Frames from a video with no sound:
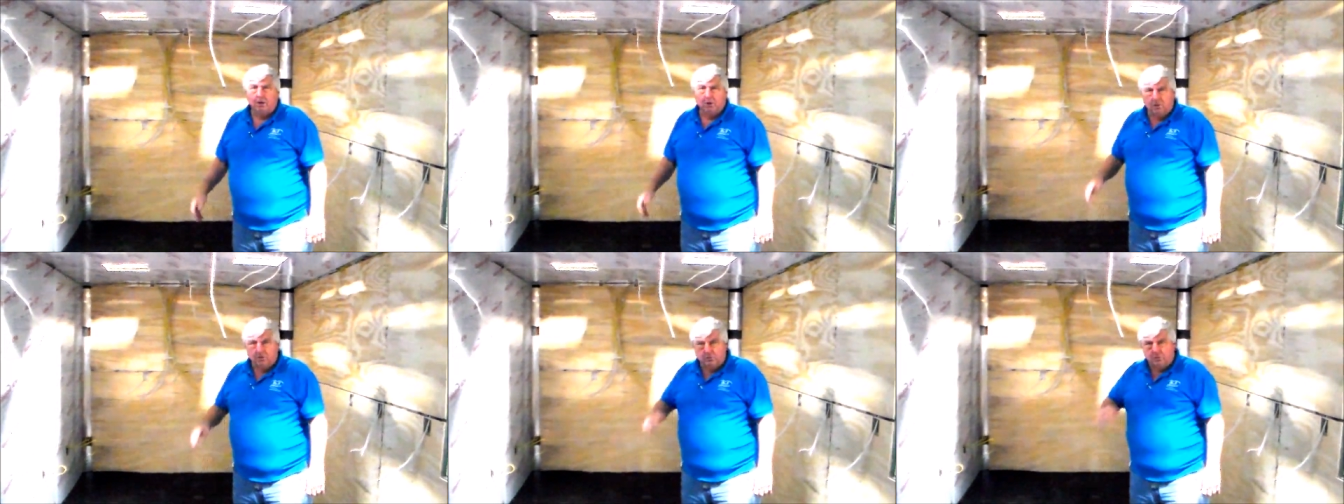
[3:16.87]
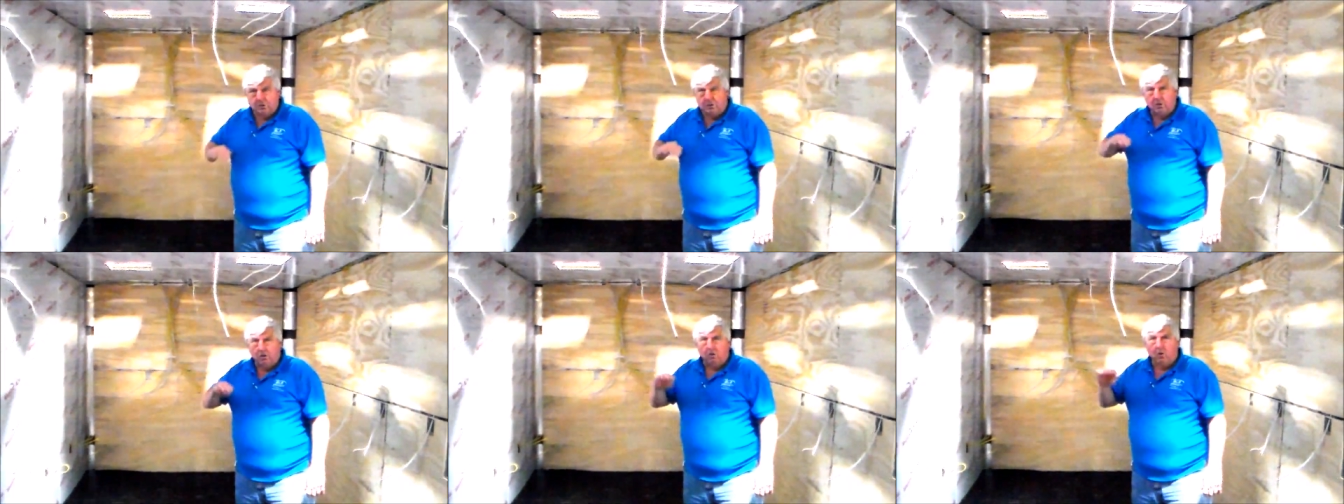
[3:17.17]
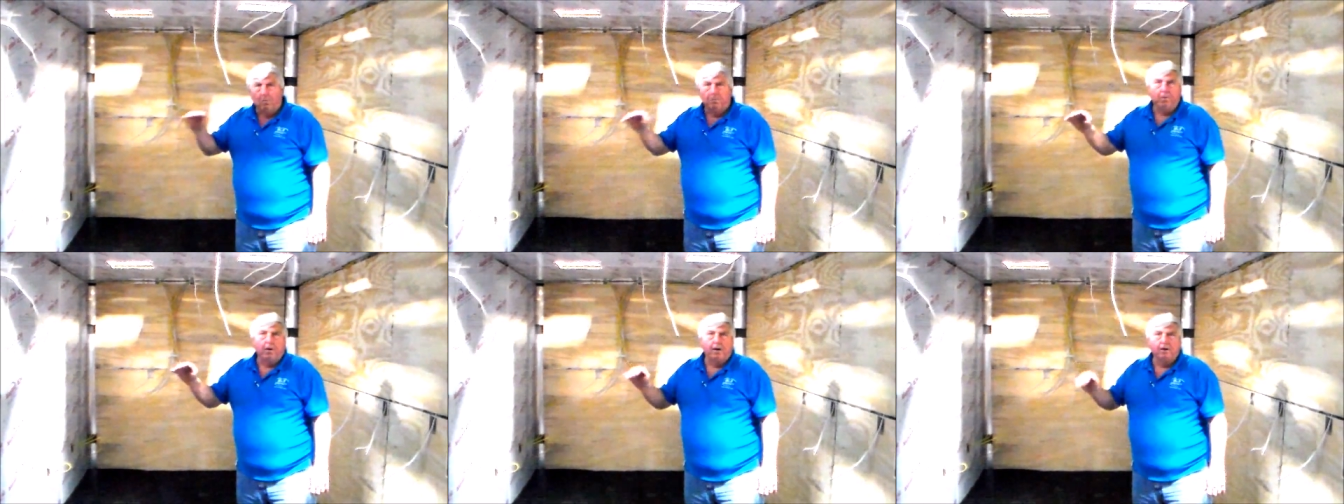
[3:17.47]
you'll see the
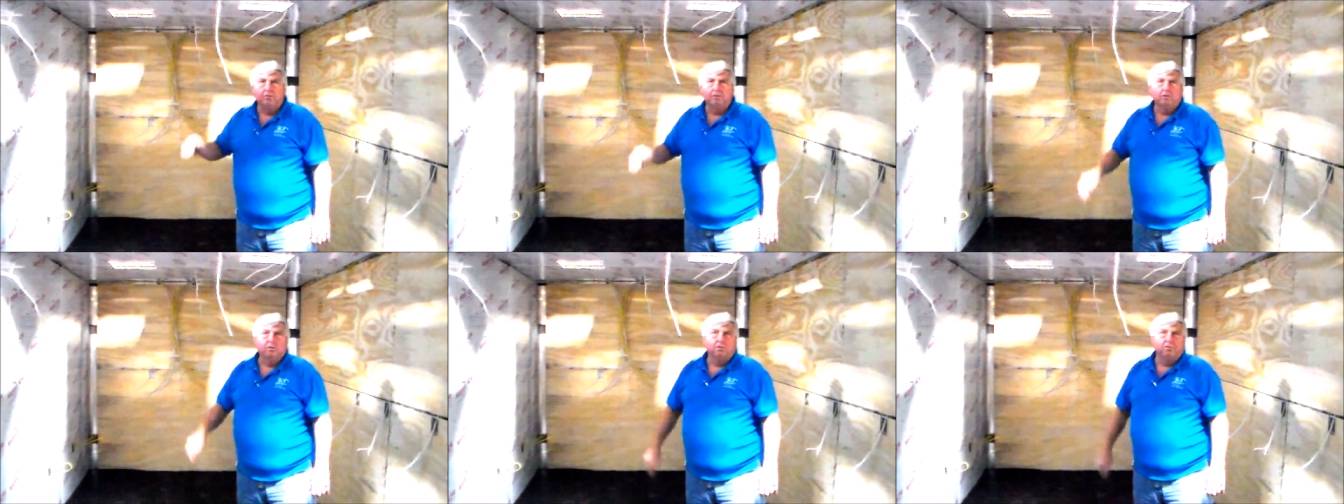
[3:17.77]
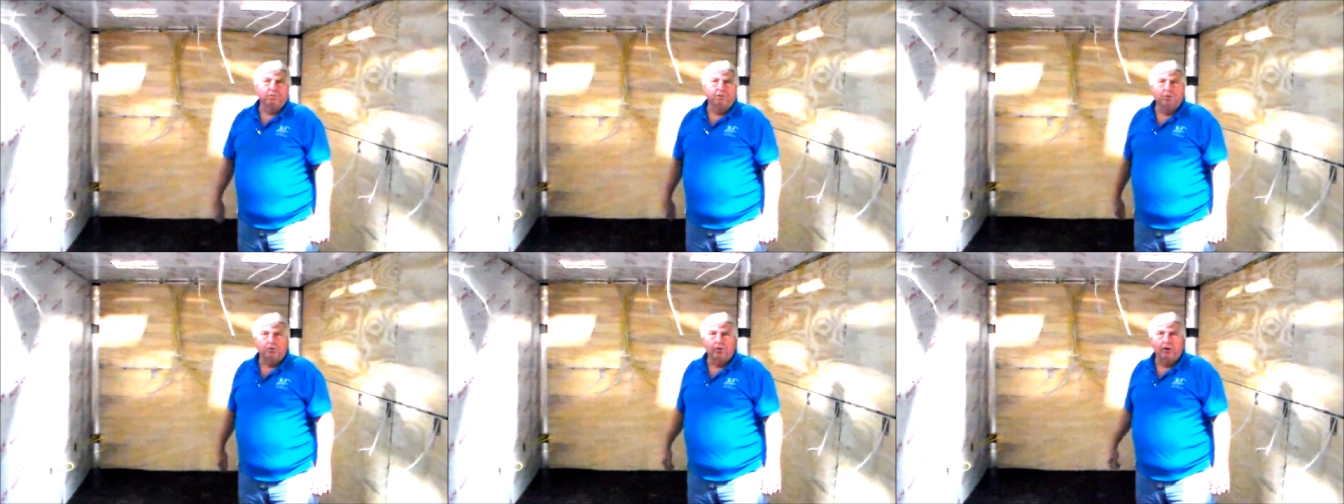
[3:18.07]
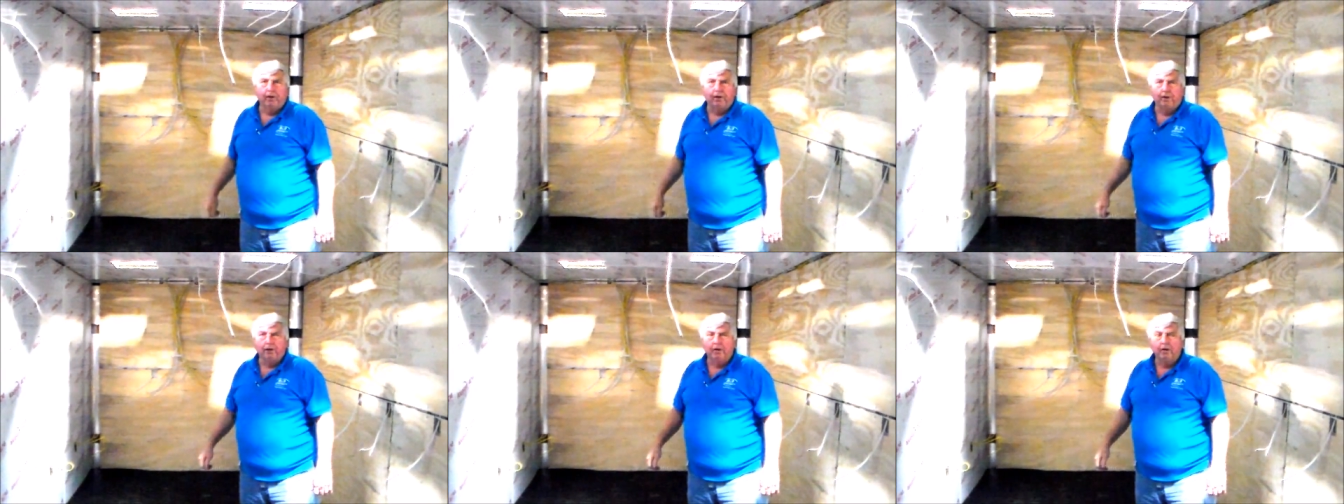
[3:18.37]
whole process of the
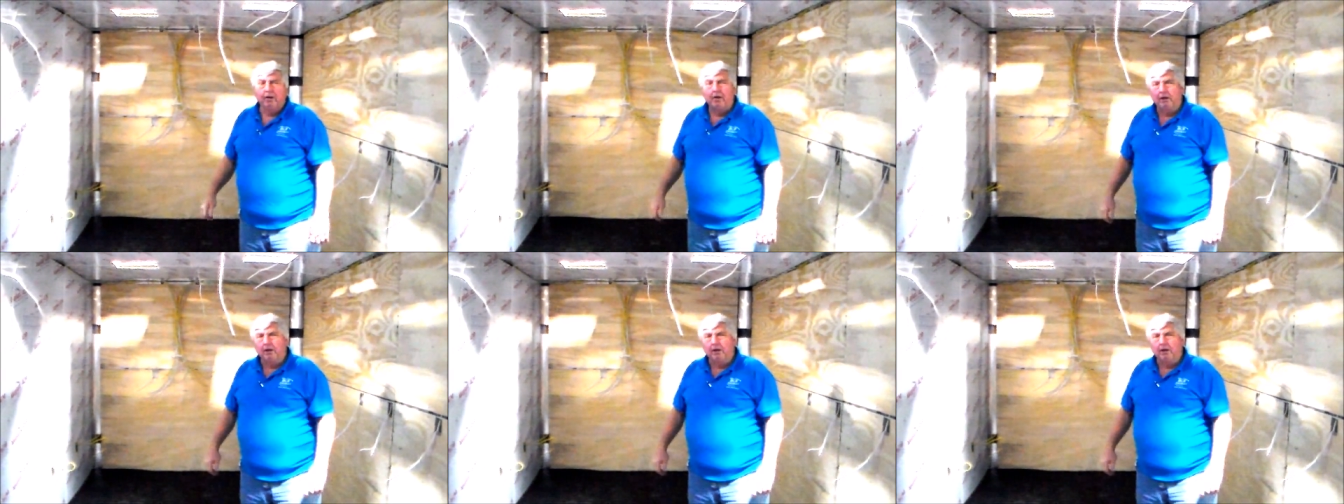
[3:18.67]
trailer.